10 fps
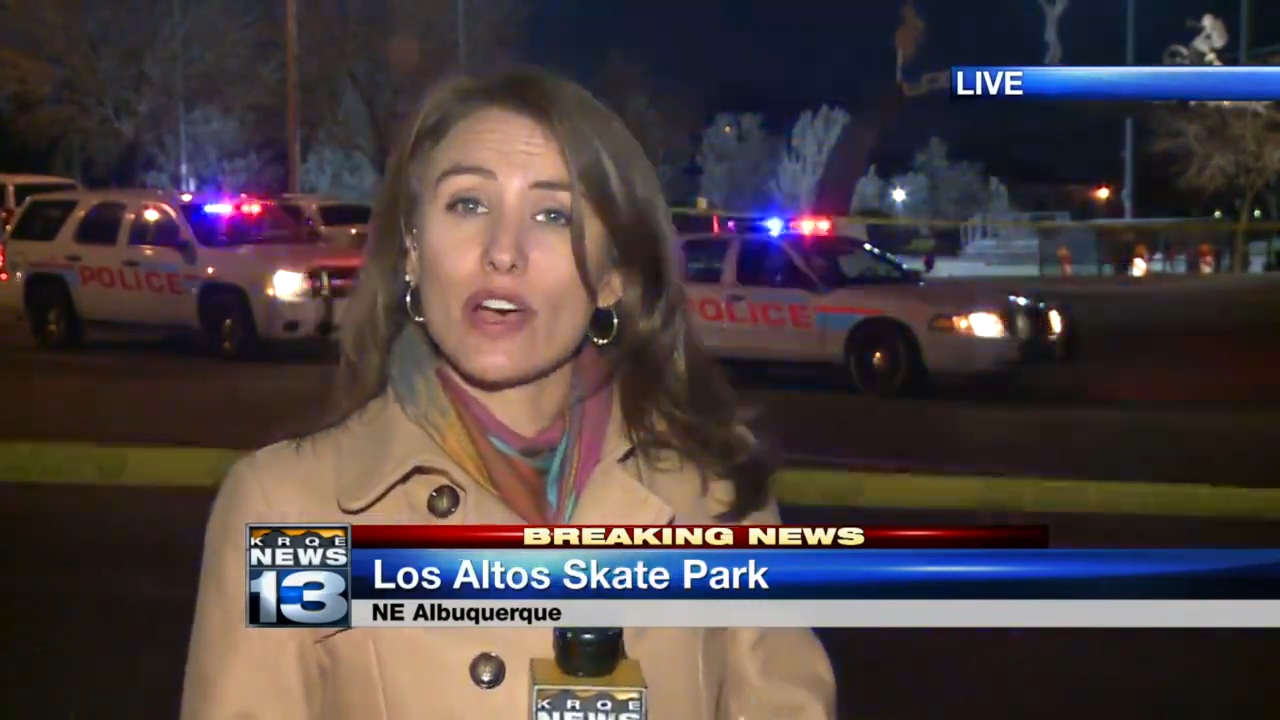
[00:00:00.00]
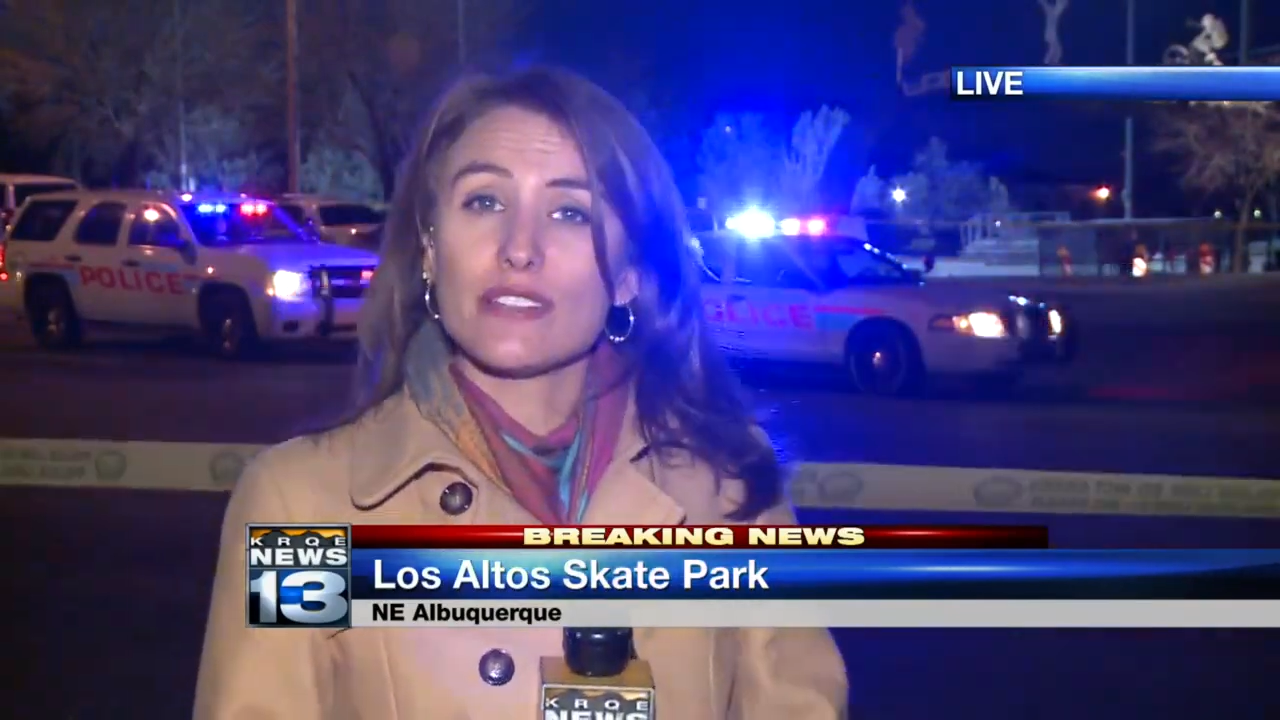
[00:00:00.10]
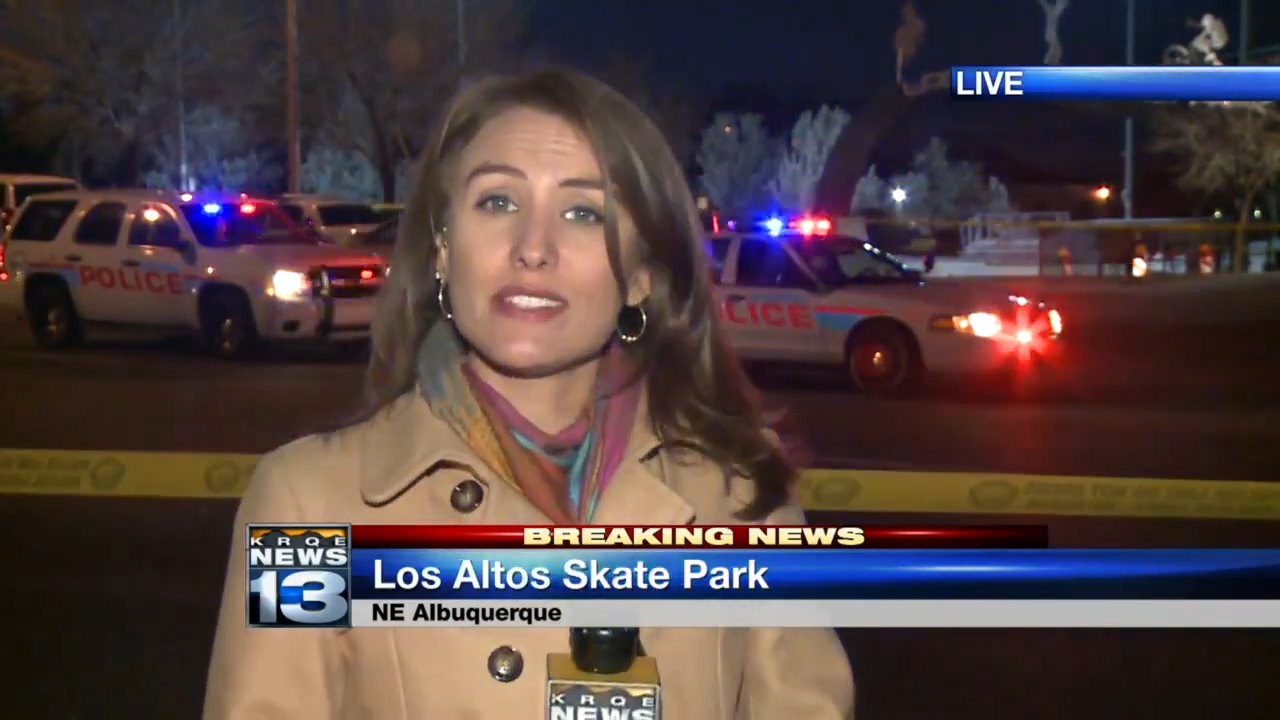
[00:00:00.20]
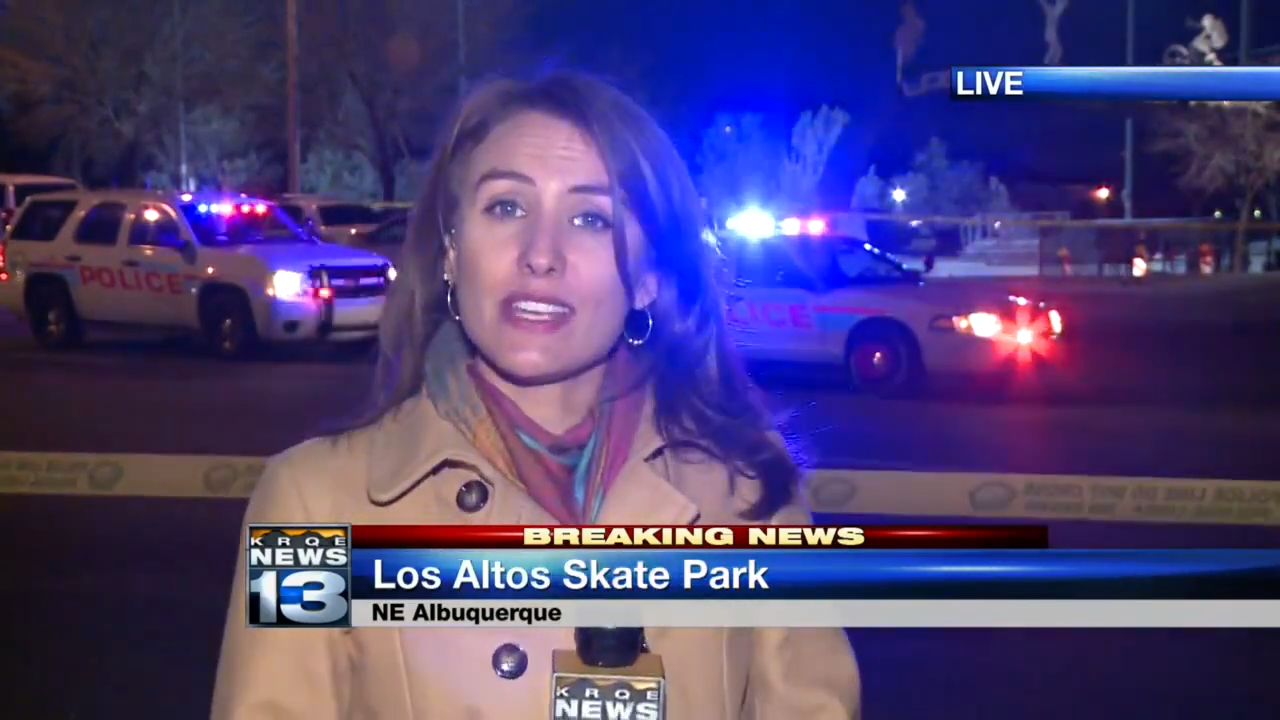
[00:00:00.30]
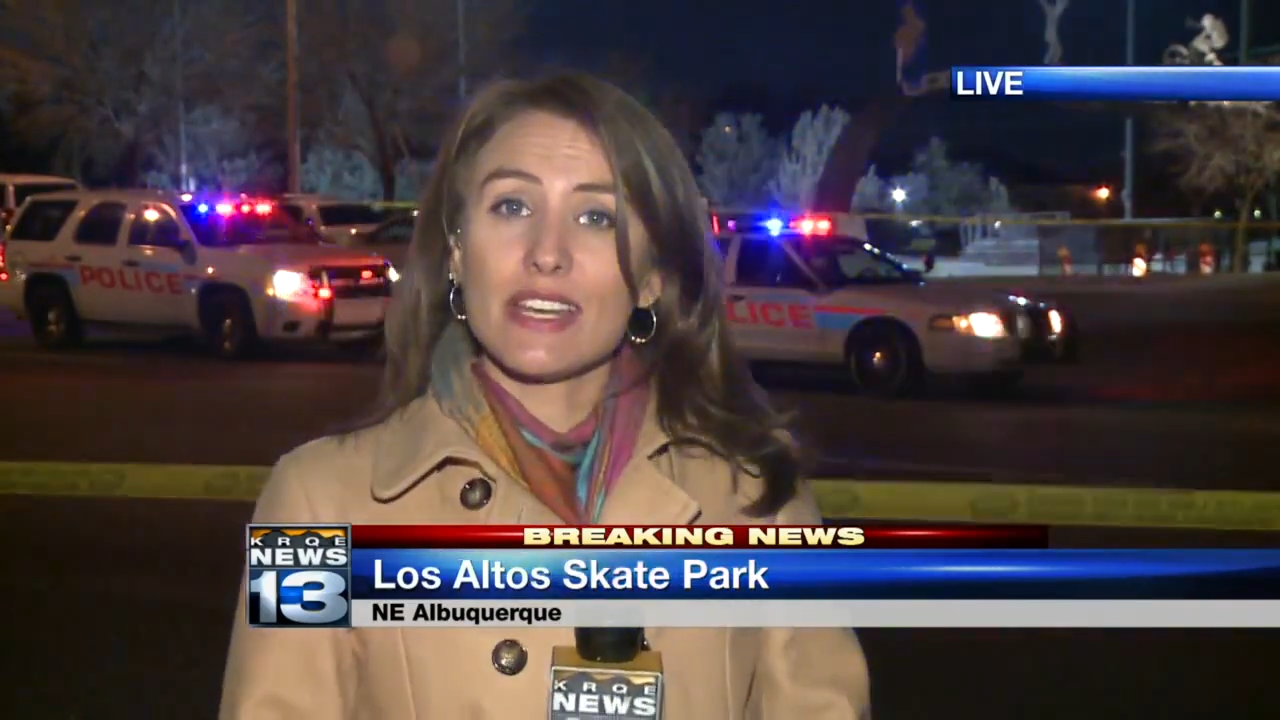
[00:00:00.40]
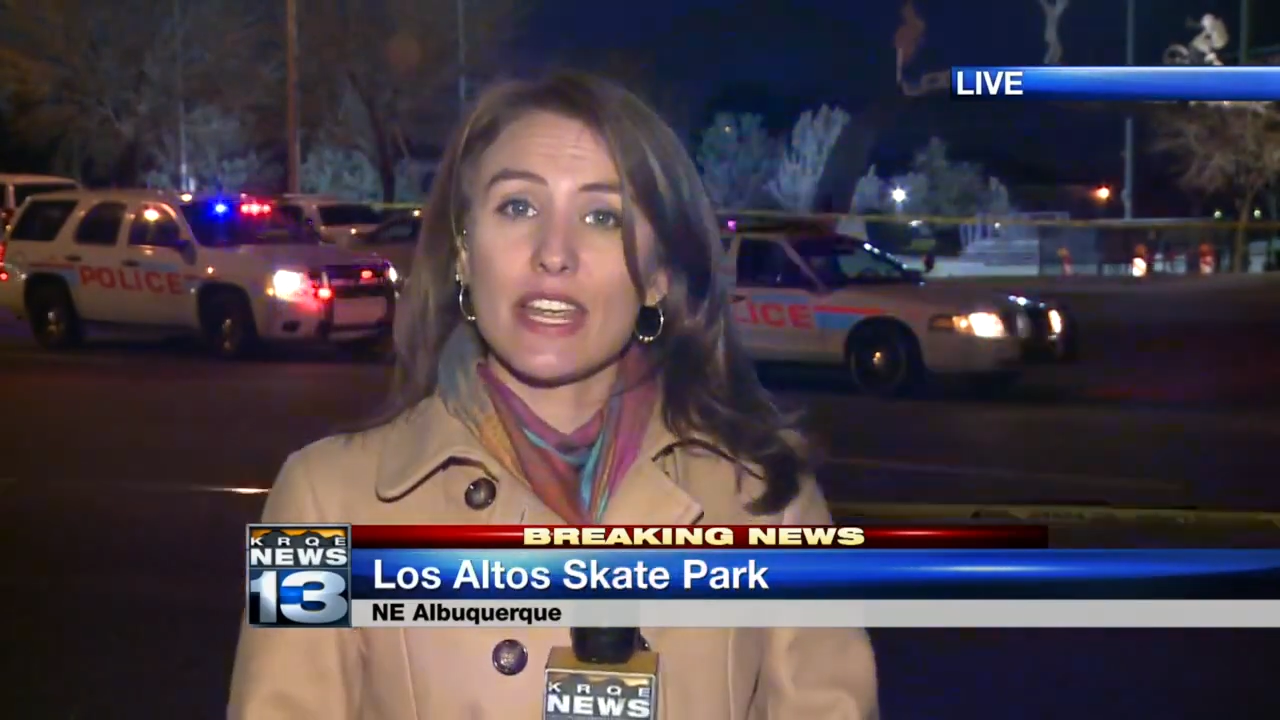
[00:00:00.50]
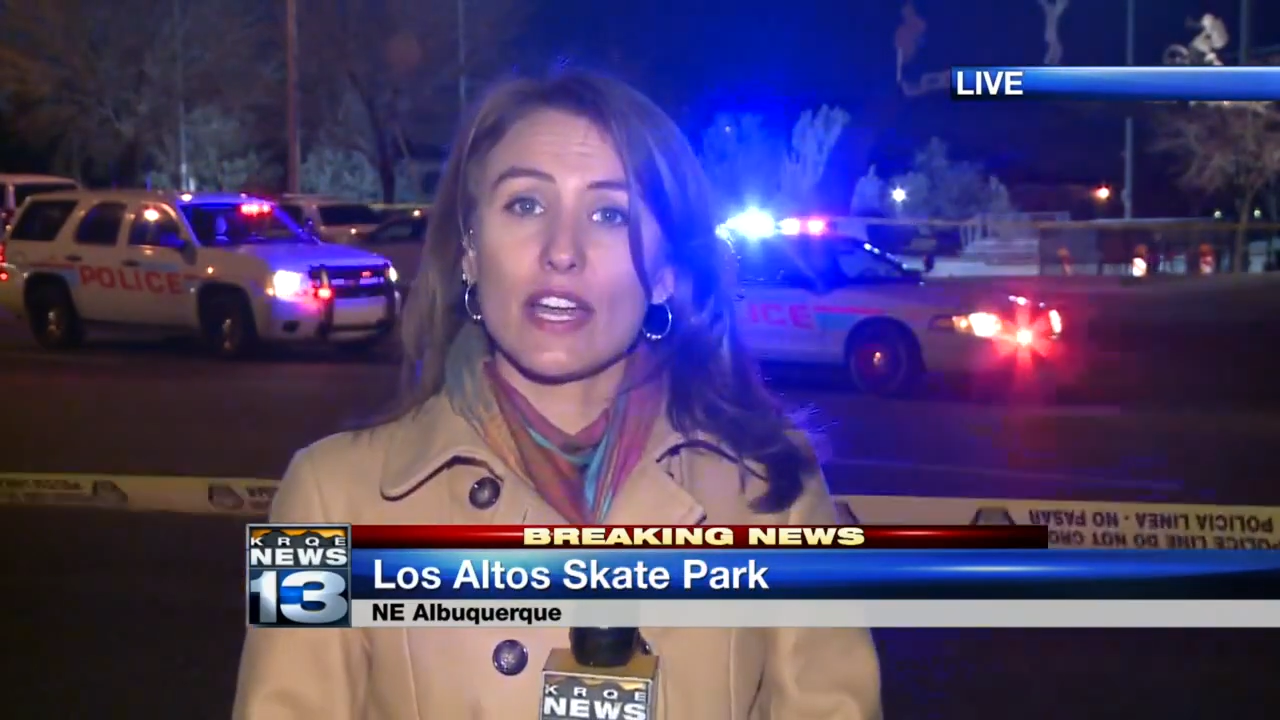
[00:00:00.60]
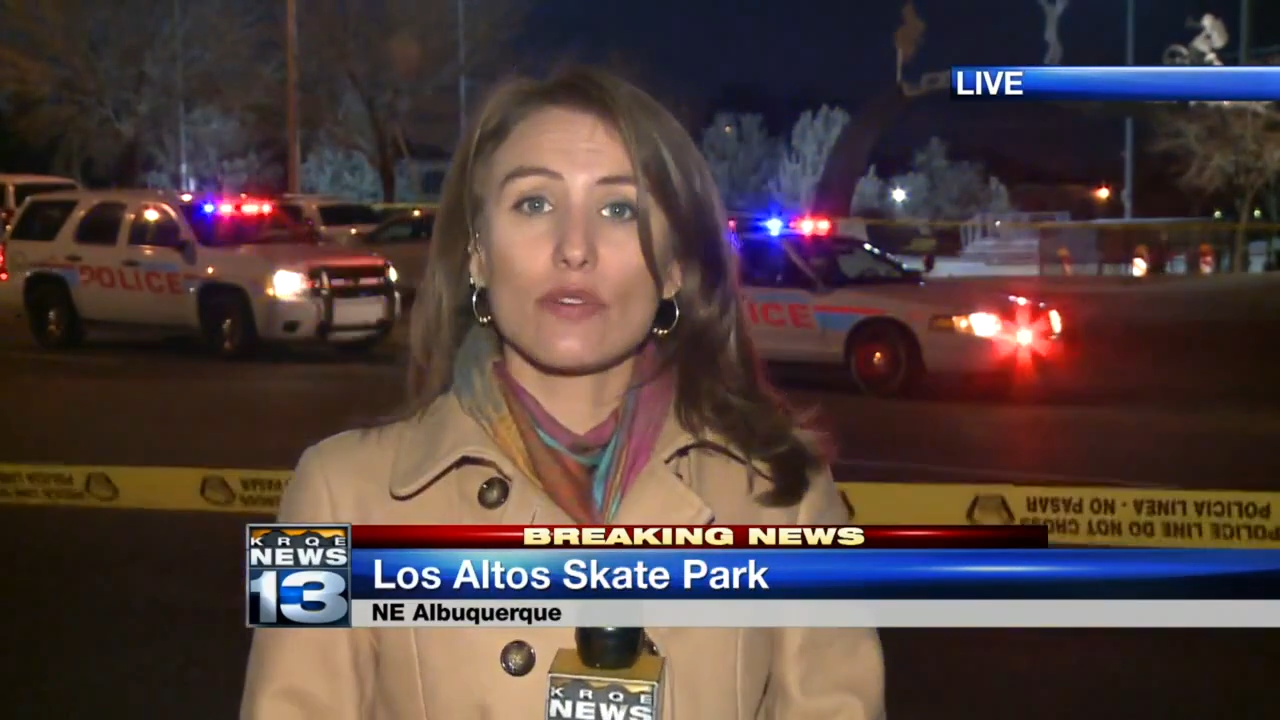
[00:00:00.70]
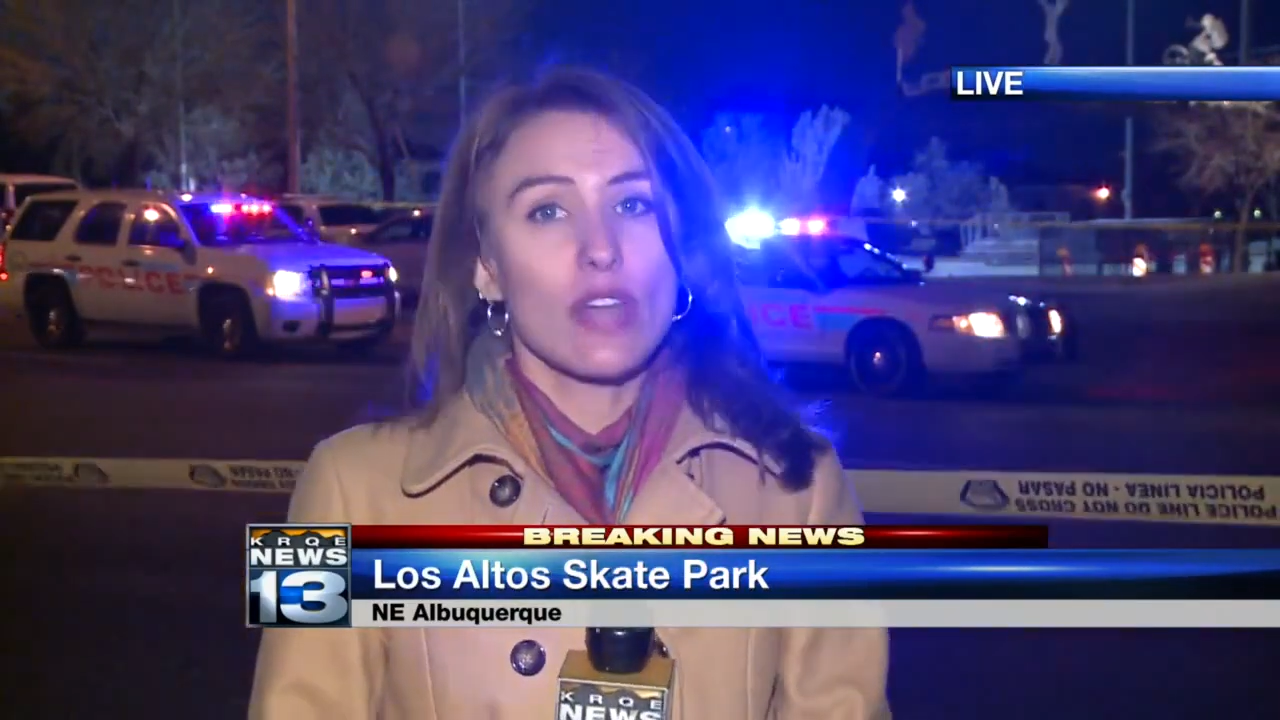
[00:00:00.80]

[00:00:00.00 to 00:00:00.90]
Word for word: on scene here.